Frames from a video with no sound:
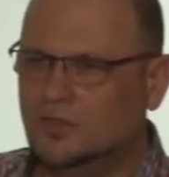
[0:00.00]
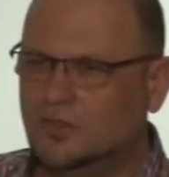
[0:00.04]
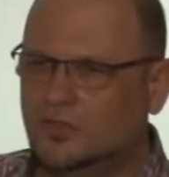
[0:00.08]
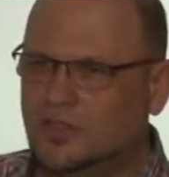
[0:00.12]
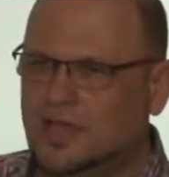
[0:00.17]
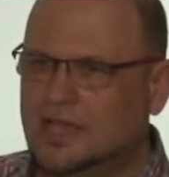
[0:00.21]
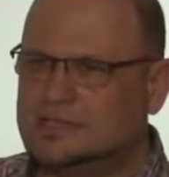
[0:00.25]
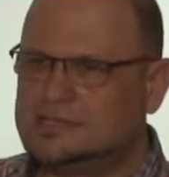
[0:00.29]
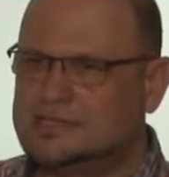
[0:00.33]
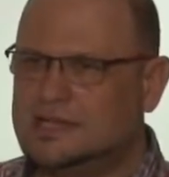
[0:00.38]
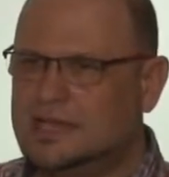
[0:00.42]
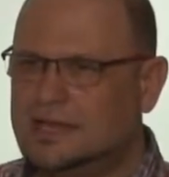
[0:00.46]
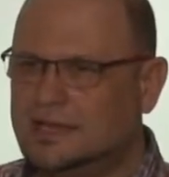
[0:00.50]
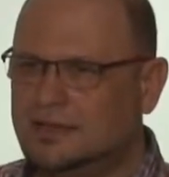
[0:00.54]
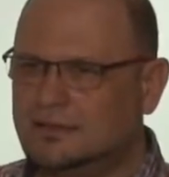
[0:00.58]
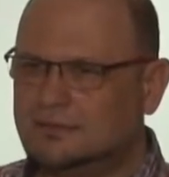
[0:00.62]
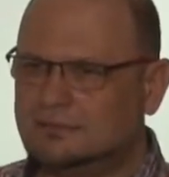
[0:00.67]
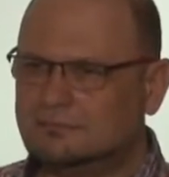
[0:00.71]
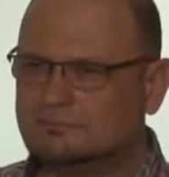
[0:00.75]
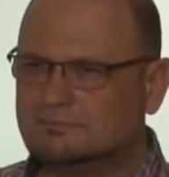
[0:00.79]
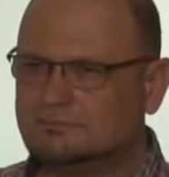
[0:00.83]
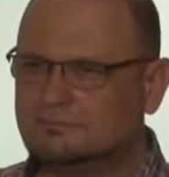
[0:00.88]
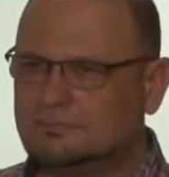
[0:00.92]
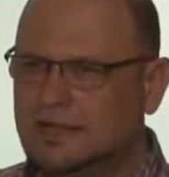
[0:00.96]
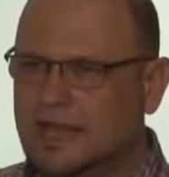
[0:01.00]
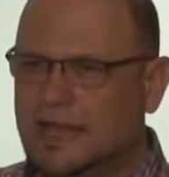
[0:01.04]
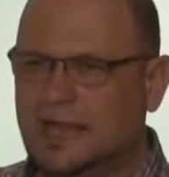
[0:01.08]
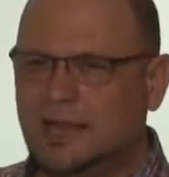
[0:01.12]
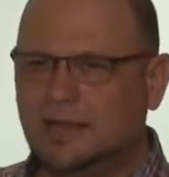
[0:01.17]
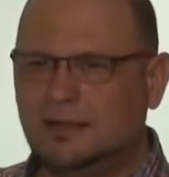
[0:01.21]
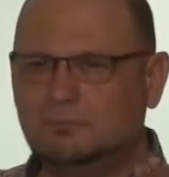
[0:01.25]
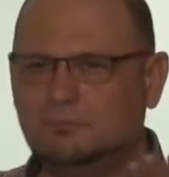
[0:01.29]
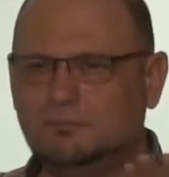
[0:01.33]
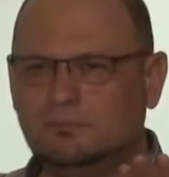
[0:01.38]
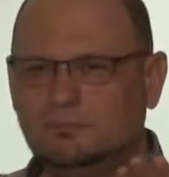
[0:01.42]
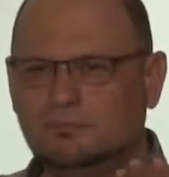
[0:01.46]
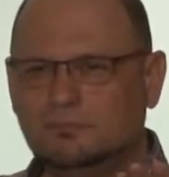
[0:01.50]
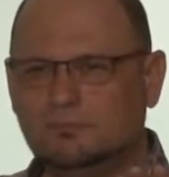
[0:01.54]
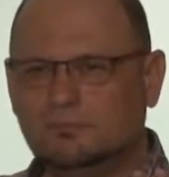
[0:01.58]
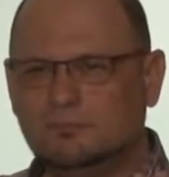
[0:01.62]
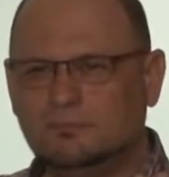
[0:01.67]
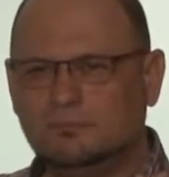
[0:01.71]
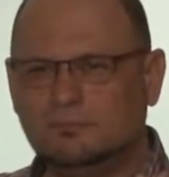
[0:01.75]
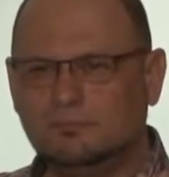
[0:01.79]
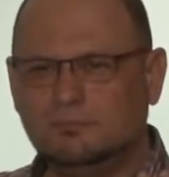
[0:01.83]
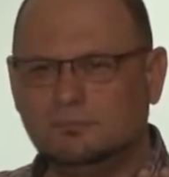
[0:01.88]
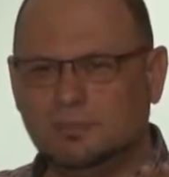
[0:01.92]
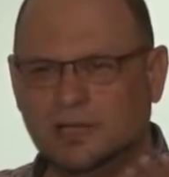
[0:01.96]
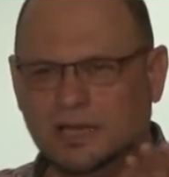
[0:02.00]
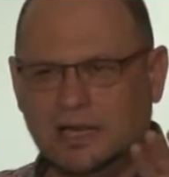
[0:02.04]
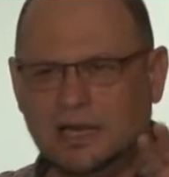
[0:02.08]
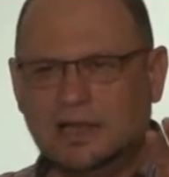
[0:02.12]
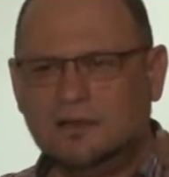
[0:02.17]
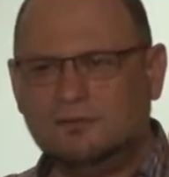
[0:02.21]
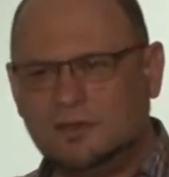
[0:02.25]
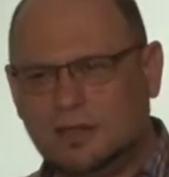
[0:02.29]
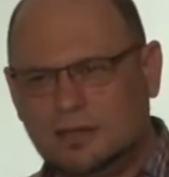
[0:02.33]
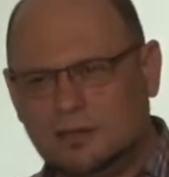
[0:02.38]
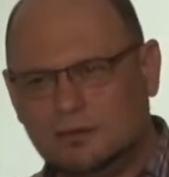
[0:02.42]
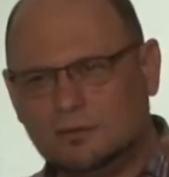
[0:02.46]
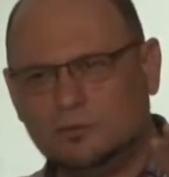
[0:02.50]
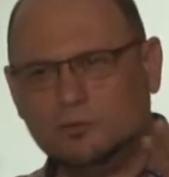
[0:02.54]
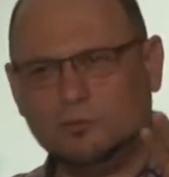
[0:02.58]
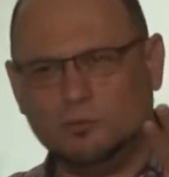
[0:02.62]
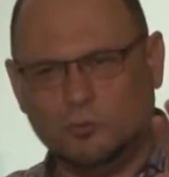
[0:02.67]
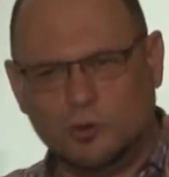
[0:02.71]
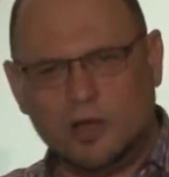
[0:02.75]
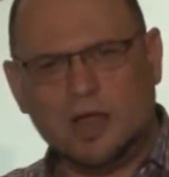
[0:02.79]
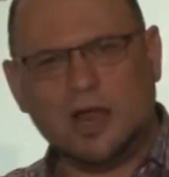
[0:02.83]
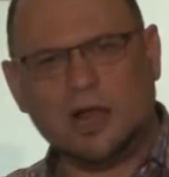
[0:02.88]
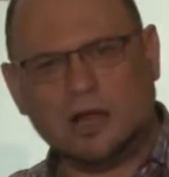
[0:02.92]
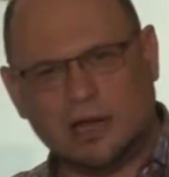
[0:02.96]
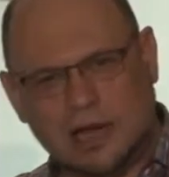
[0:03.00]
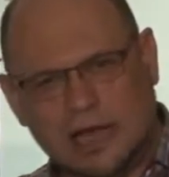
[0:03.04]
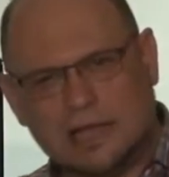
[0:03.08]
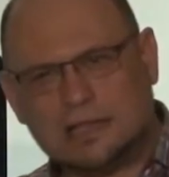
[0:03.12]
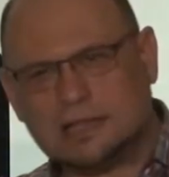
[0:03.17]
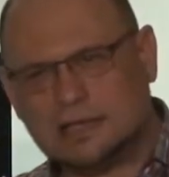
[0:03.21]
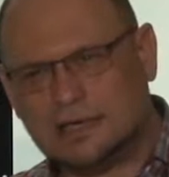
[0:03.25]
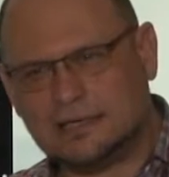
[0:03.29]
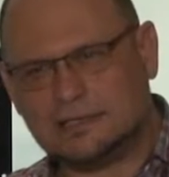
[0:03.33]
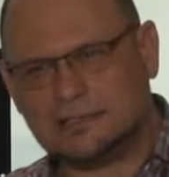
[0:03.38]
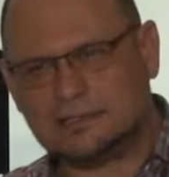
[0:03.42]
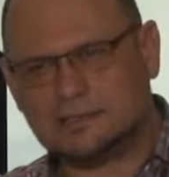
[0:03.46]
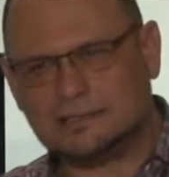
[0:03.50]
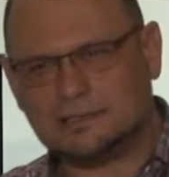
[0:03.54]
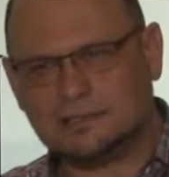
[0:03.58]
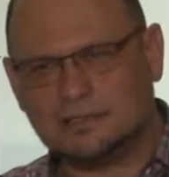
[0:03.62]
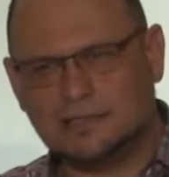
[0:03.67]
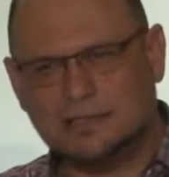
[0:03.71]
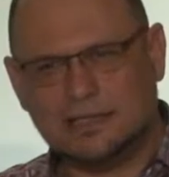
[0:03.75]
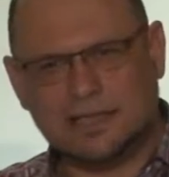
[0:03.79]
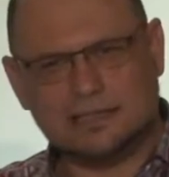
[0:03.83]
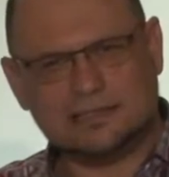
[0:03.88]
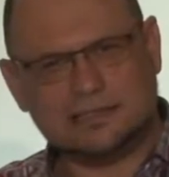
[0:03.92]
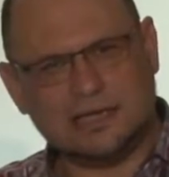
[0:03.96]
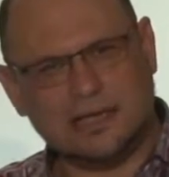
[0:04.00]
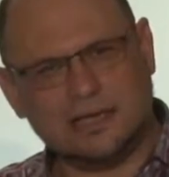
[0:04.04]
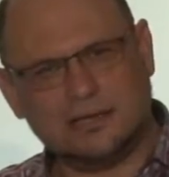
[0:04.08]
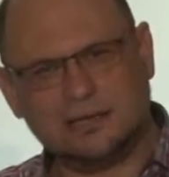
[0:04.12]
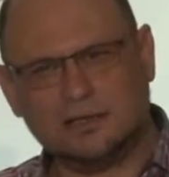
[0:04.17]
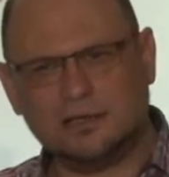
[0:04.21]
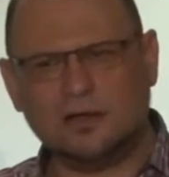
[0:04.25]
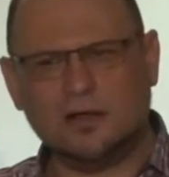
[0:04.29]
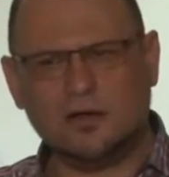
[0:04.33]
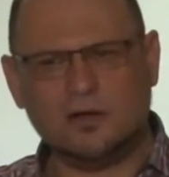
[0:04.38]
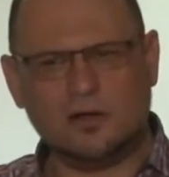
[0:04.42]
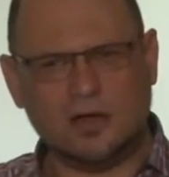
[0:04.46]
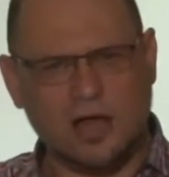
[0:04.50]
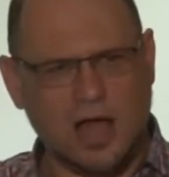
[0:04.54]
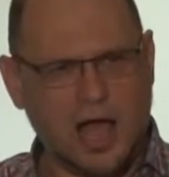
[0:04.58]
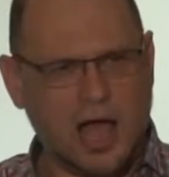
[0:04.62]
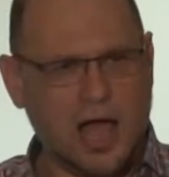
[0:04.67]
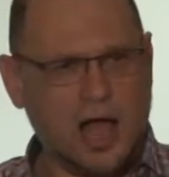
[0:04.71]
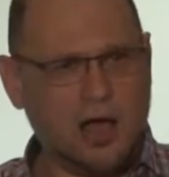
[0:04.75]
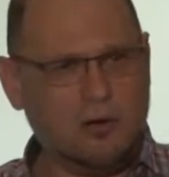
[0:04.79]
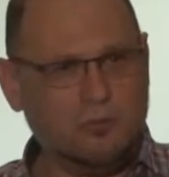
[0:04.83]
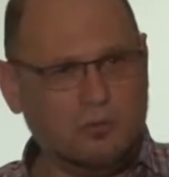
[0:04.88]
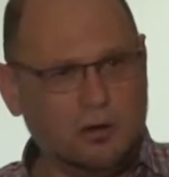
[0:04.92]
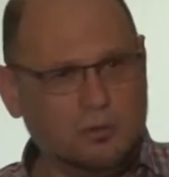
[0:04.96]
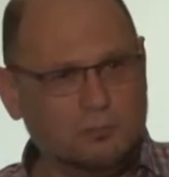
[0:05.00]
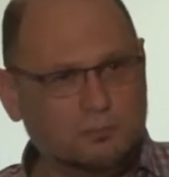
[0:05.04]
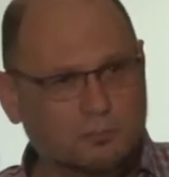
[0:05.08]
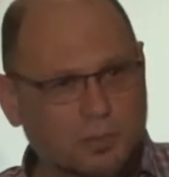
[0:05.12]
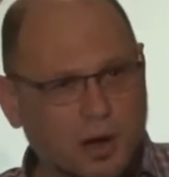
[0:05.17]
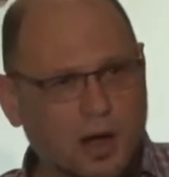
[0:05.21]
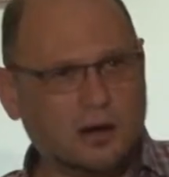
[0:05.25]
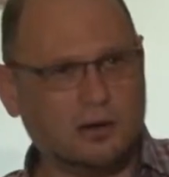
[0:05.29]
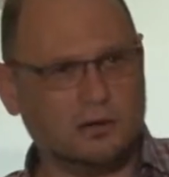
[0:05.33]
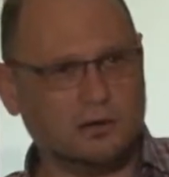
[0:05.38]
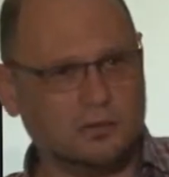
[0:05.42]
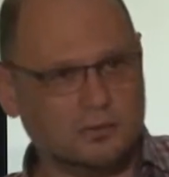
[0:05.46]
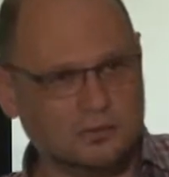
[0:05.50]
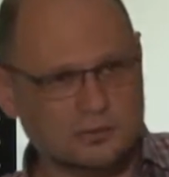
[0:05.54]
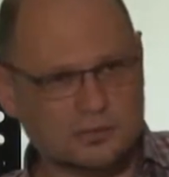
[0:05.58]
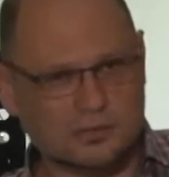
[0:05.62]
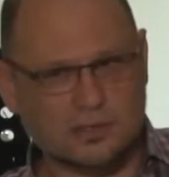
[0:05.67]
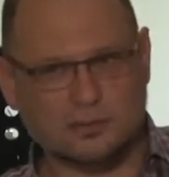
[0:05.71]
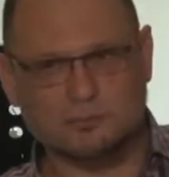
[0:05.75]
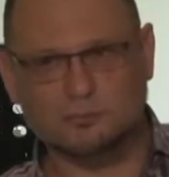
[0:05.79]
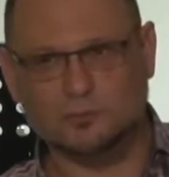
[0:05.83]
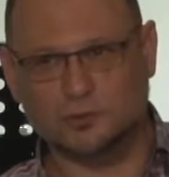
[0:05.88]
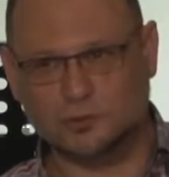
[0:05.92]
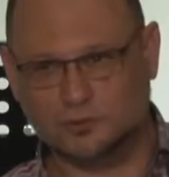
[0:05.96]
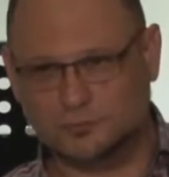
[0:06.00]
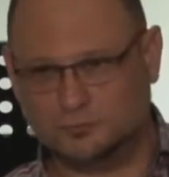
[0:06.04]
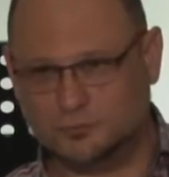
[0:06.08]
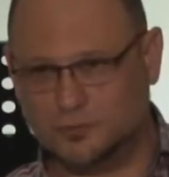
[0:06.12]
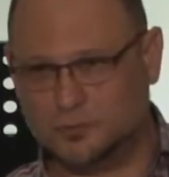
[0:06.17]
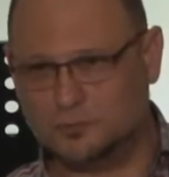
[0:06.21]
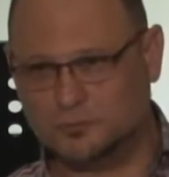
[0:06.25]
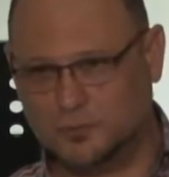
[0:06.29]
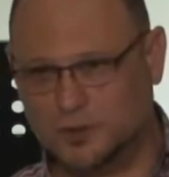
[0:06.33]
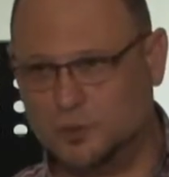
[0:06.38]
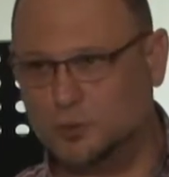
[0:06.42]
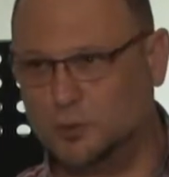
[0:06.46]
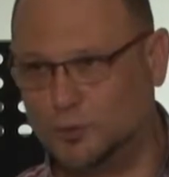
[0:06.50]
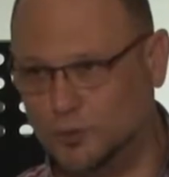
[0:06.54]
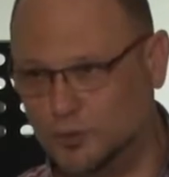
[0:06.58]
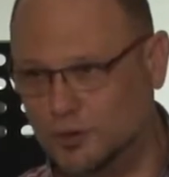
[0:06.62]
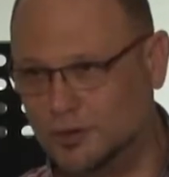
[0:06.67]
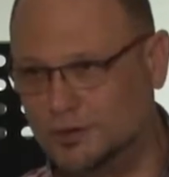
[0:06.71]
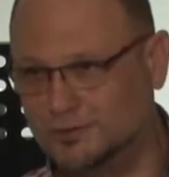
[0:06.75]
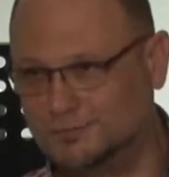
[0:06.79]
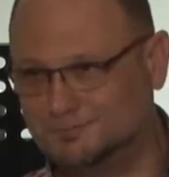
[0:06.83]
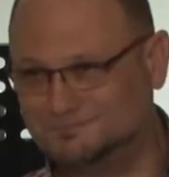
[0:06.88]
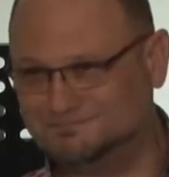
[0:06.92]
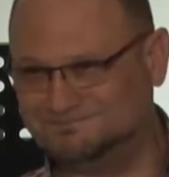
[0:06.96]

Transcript: They said, and believe me, we are like this. They said, you know, I will borrow some wood from the Lord.